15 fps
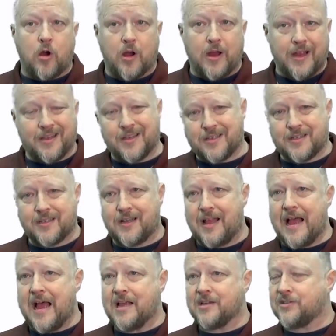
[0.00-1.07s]
in this
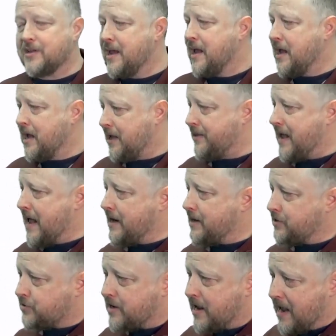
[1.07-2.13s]
class, and that
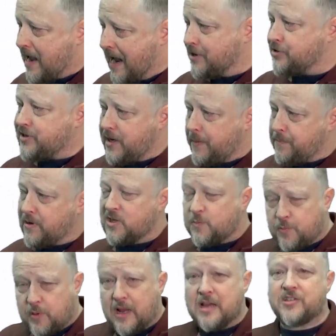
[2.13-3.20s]
is how C++
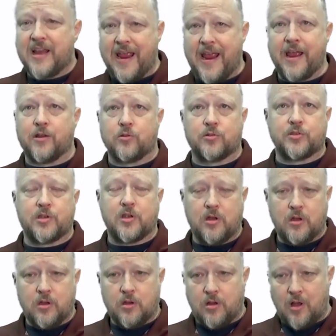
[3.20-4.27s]
handles
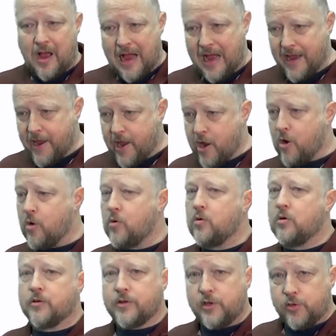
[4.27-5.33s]

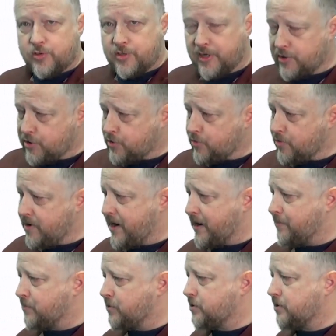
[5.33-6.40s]
I.O. using
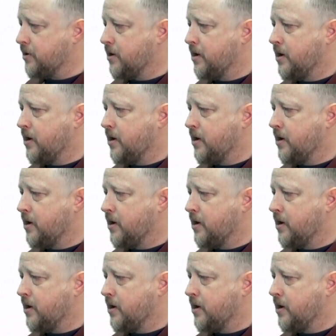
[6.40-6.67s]
streams.